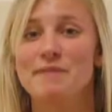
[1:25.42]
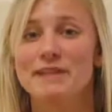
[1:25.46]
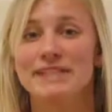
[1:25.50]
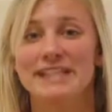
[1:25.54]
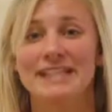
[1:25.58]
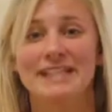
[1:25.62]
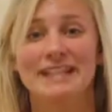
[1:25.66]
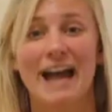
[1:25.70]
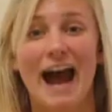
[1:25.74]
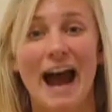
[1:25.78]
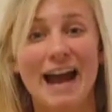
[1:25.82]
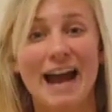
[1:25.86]
been
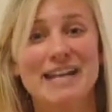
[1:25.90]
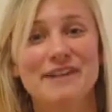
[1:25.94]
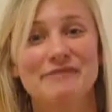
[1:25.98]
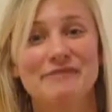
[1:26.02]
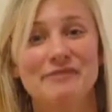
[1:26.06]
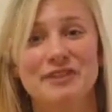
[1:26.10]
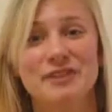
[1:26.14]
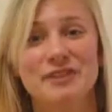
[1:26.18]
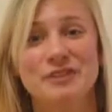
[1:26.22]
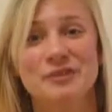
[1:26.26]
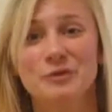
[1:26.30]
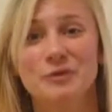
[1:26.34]
to nine
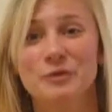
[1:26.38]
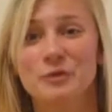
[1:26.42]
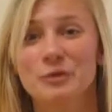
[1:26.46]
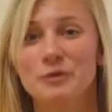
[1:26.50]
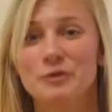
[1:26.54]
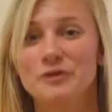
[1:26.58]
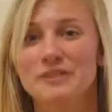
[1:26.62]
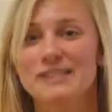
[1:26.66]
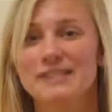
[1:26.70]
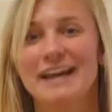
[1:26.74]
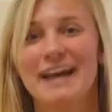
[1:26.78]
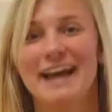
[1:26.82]
different
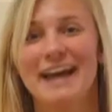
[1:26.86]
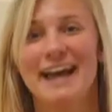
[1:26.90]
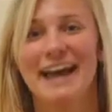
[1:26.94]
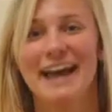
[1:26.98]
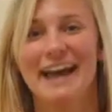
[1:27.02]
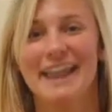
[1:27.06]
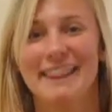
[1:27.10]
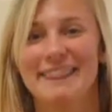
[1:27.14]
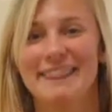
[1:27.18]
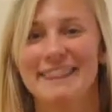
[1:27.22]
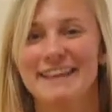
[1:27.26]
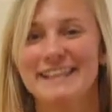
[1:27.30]
schools.
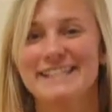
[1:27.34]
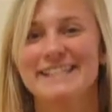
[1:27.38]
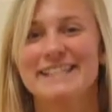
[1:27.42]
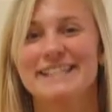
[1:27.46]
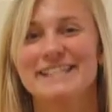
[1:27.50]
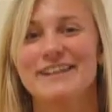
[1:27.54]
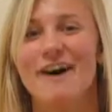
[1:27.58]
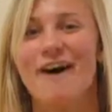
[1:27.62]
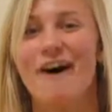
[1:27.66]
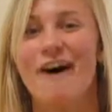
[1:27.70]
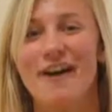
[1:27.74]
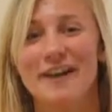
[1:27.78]

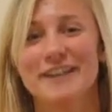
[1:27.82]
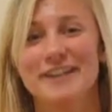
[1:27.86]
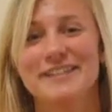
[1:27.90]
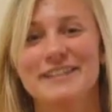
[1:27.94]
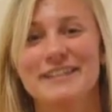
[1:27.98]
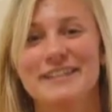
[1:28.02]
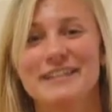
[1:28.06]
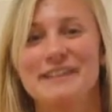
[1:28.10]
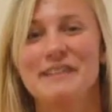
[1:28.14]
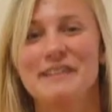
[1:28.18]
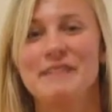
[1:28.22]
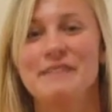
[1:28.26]
This is
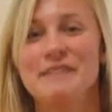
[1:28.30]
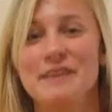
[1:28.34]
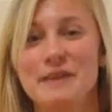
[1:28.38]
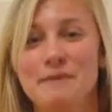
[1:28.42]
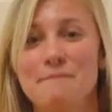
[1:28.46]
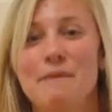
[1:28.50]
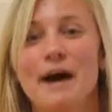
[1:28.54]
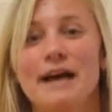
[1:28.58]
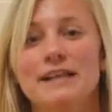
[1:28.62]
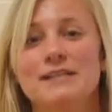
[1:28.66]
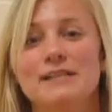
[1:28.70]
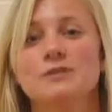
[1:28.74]
honestly the
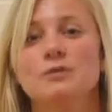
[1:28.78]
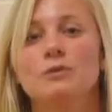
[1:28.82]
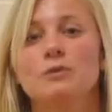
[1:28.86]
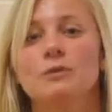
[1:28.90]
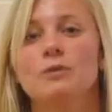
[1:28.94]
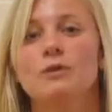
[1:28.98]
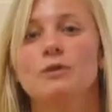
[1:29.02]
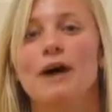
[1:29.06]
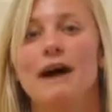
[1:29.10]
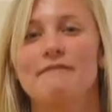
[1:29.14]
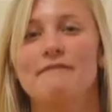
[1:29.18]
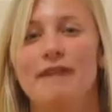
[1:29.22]
best
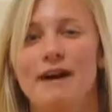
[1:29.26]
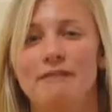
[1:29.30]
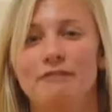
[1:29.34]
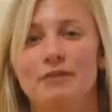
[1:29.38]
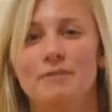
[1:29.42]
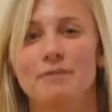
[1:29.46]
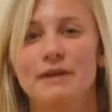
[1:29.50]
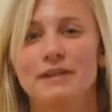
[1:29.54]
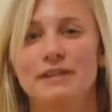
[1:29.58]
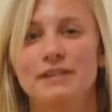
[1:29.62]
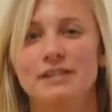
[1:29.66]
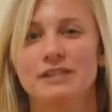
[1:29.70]
school I've
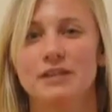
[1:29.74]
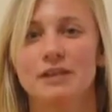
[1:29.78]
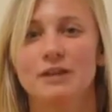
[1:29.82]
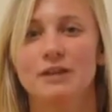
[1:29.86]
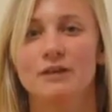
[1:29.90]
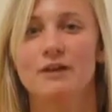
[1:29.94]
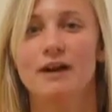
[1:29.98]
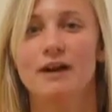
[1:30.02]
ever been to.